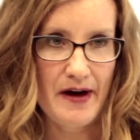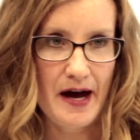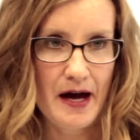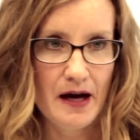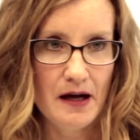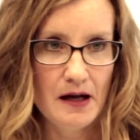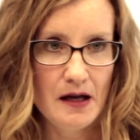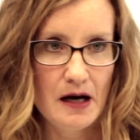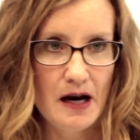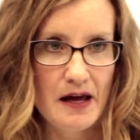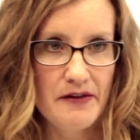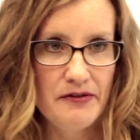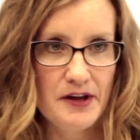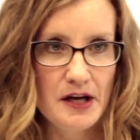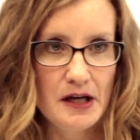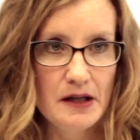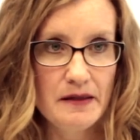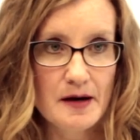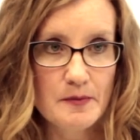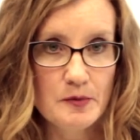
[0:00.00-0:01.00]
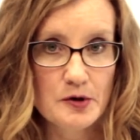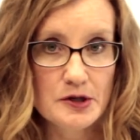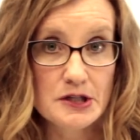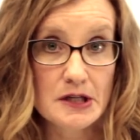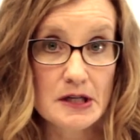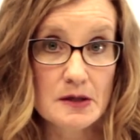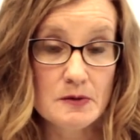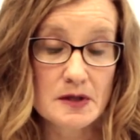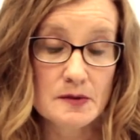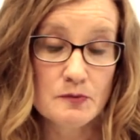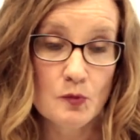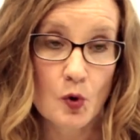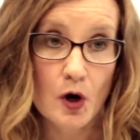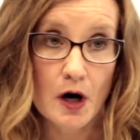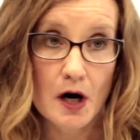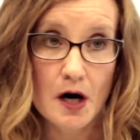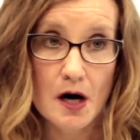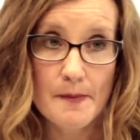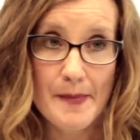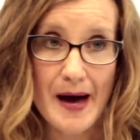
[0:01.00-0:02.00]
that. And I think that Brigit was
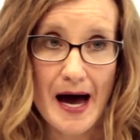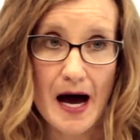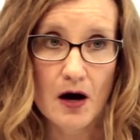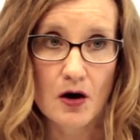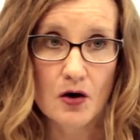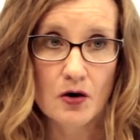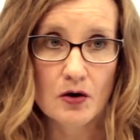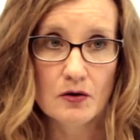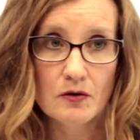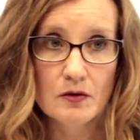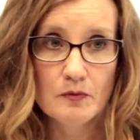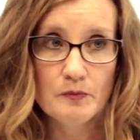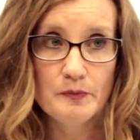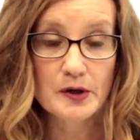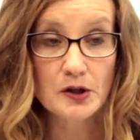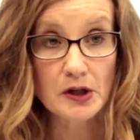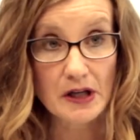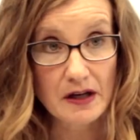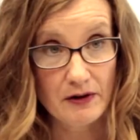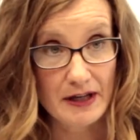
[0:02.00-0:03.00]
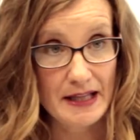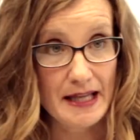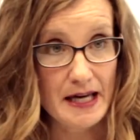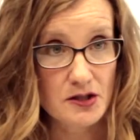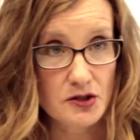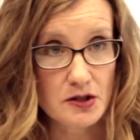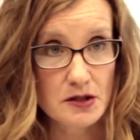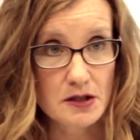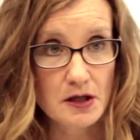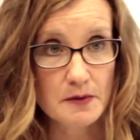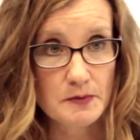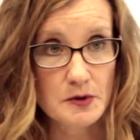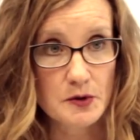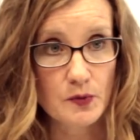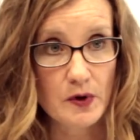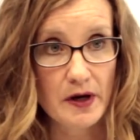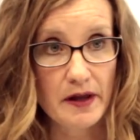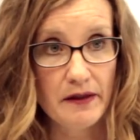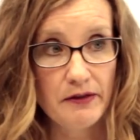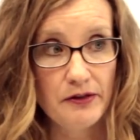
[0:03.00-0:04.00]
more about building relationships
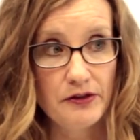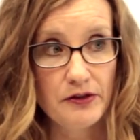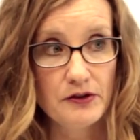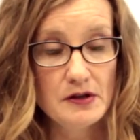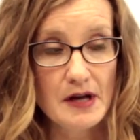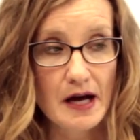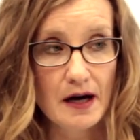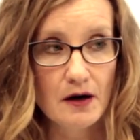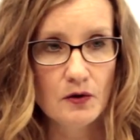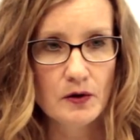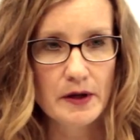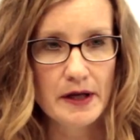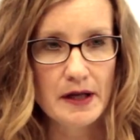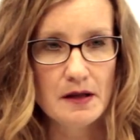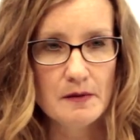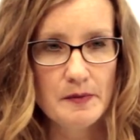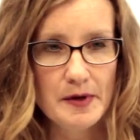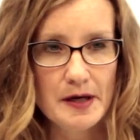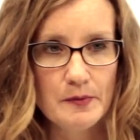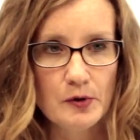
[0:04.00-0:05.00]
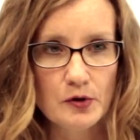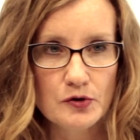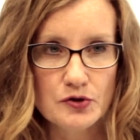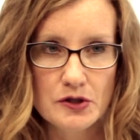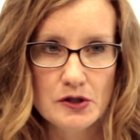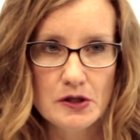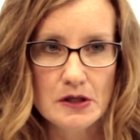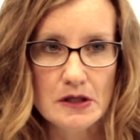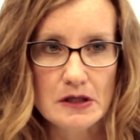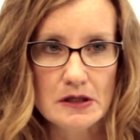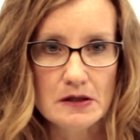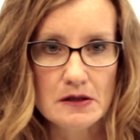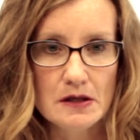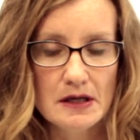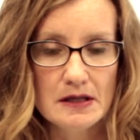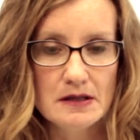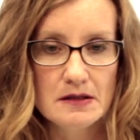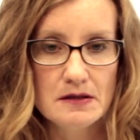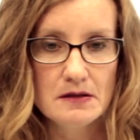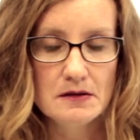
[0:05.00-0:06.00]
with not only the people she
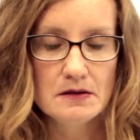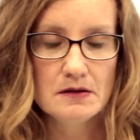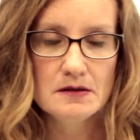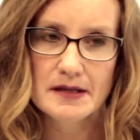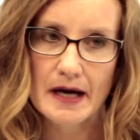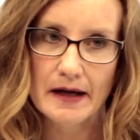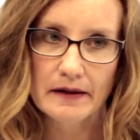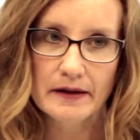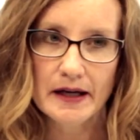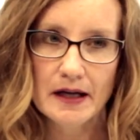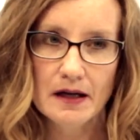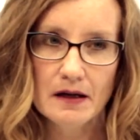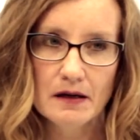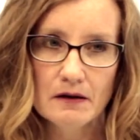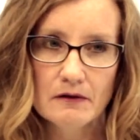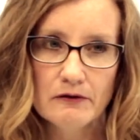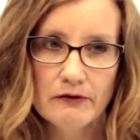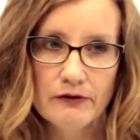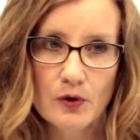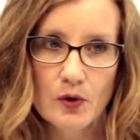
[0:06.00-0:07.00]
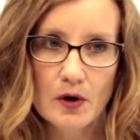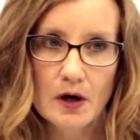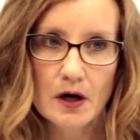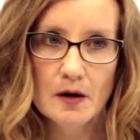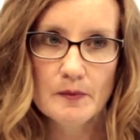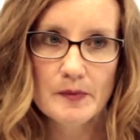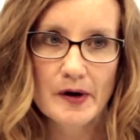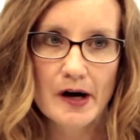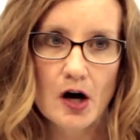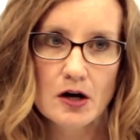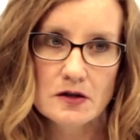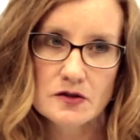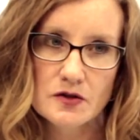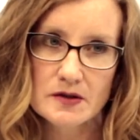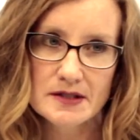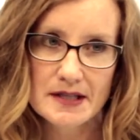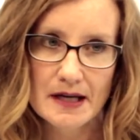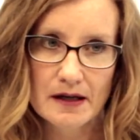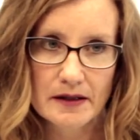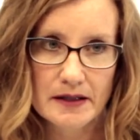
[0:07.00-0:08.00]
is selling for, but
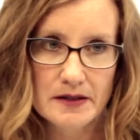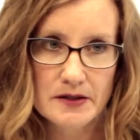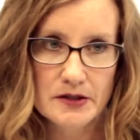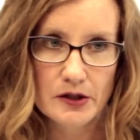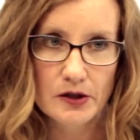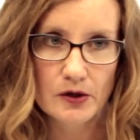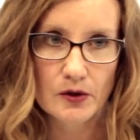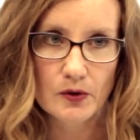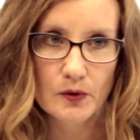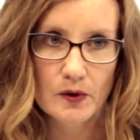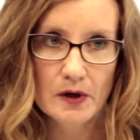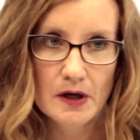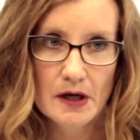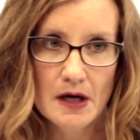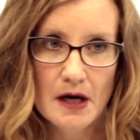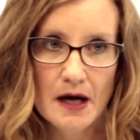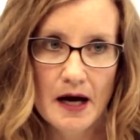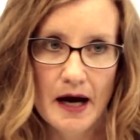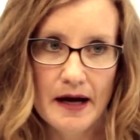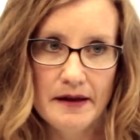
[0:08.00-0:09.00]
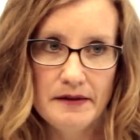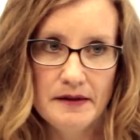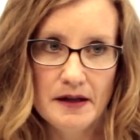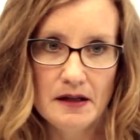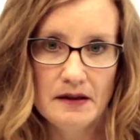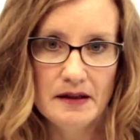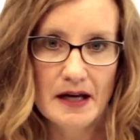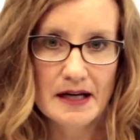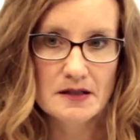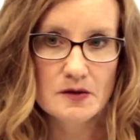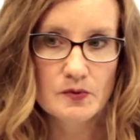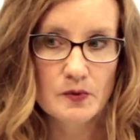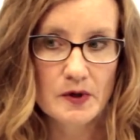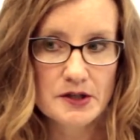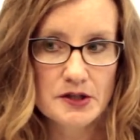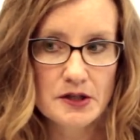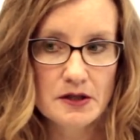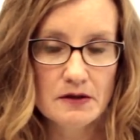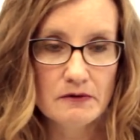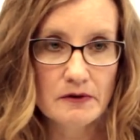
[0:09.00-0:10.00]
also selling to. I think that's
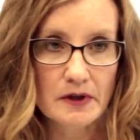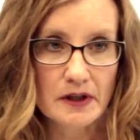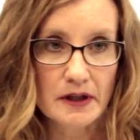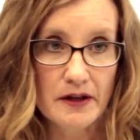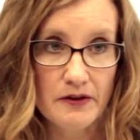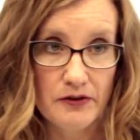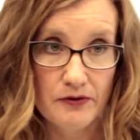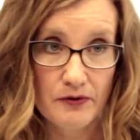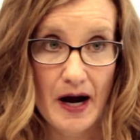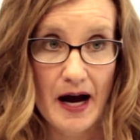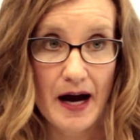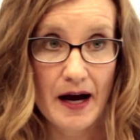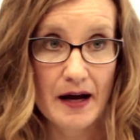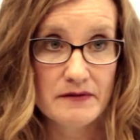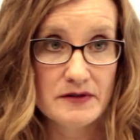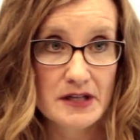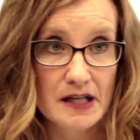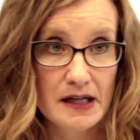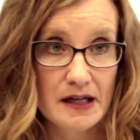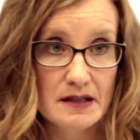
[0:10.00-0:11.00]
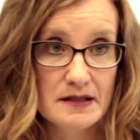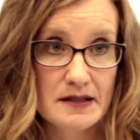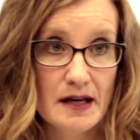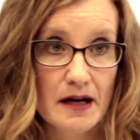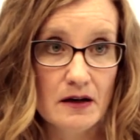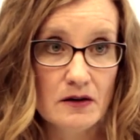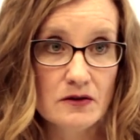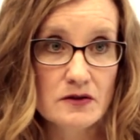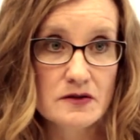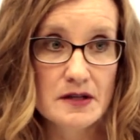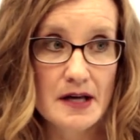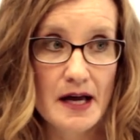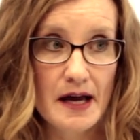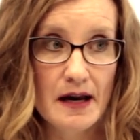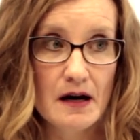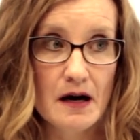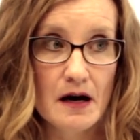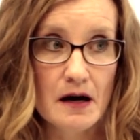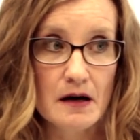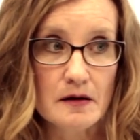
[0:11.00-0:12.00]
where she really thrives and excels,
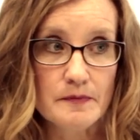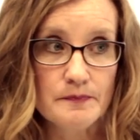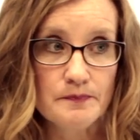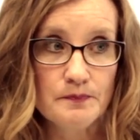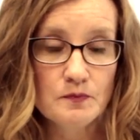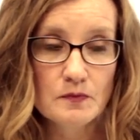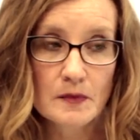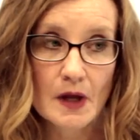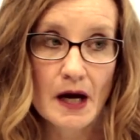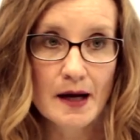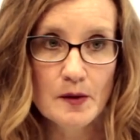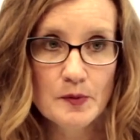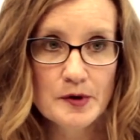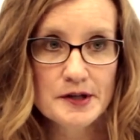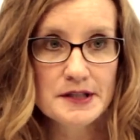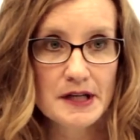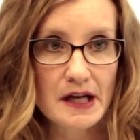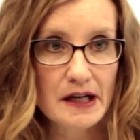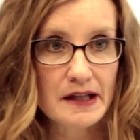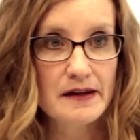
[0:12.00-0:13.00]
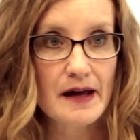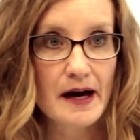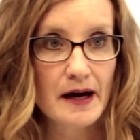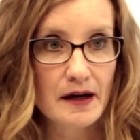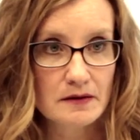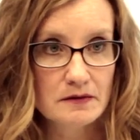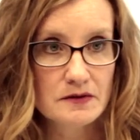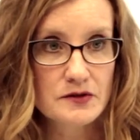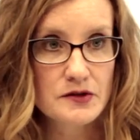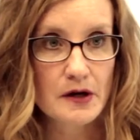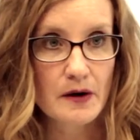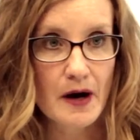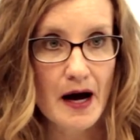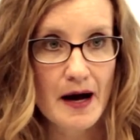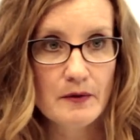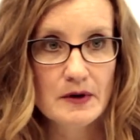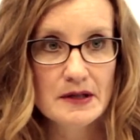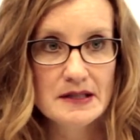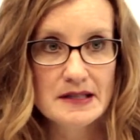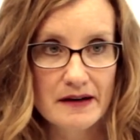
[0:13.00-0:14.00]
and um, I appreciated that. So
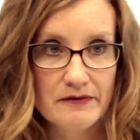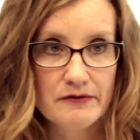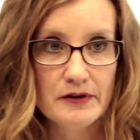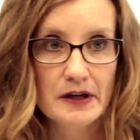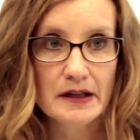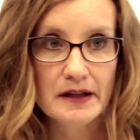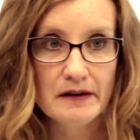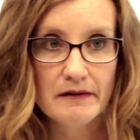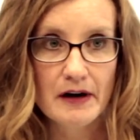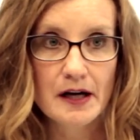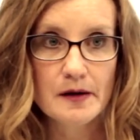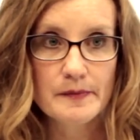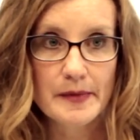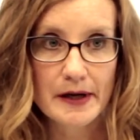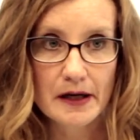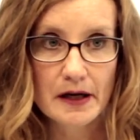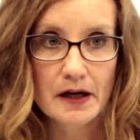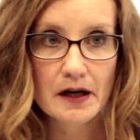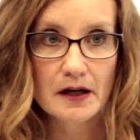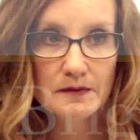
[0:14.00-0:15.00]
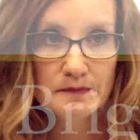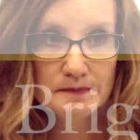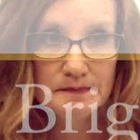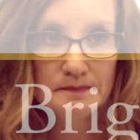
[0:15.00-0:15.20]
I would definitely recommend her.